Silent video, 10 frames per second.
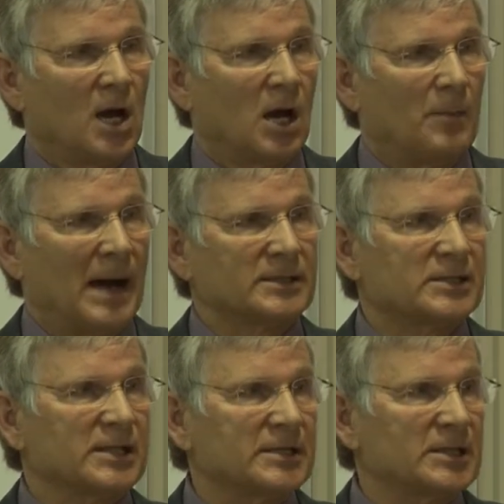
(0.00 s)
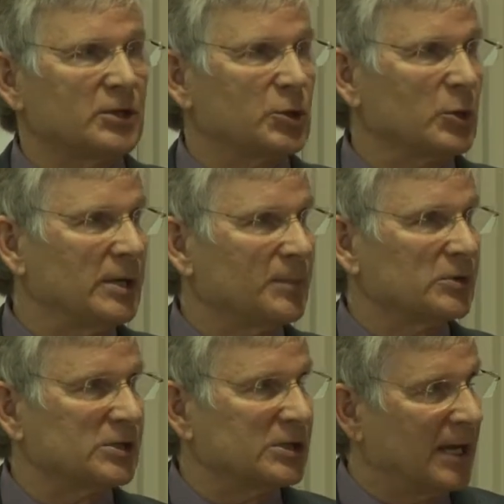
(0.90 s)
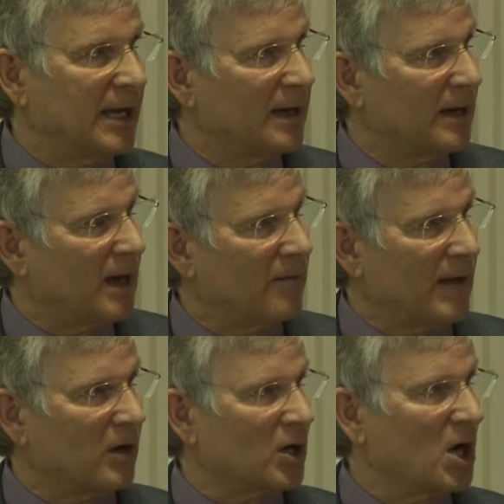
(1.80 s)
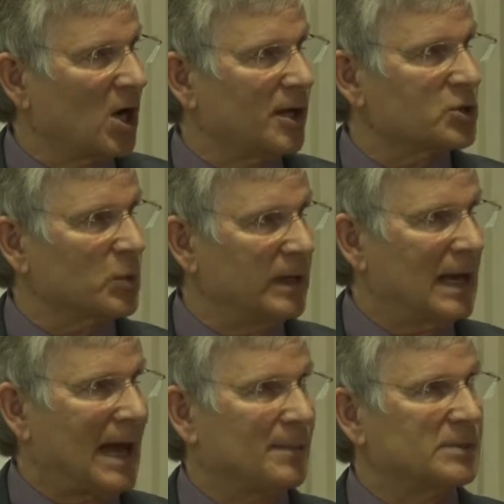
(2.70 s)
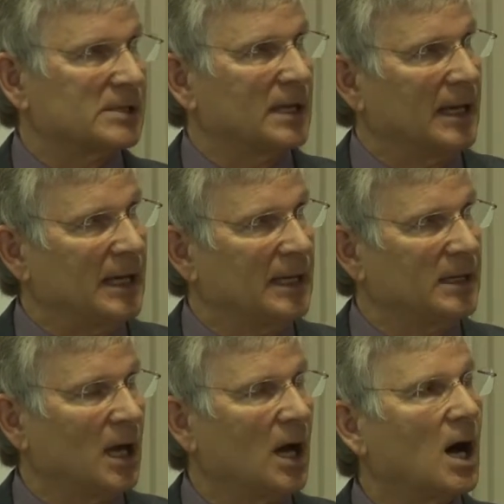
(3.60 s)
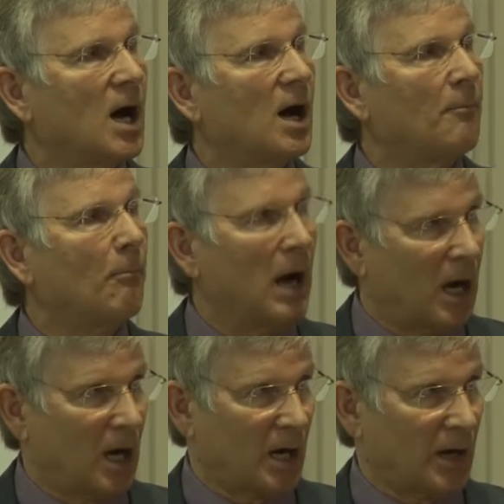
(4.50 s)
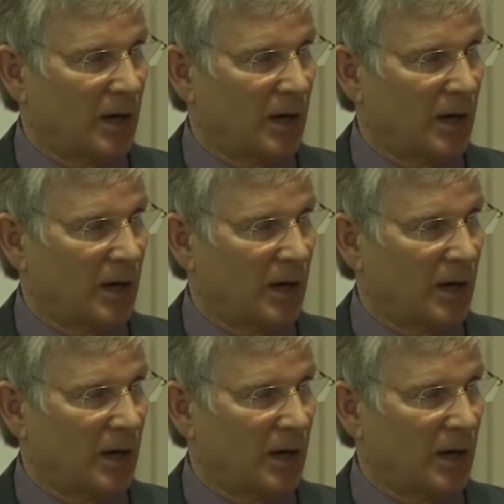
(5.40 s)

about 63% of alcoholics relapse in a bar.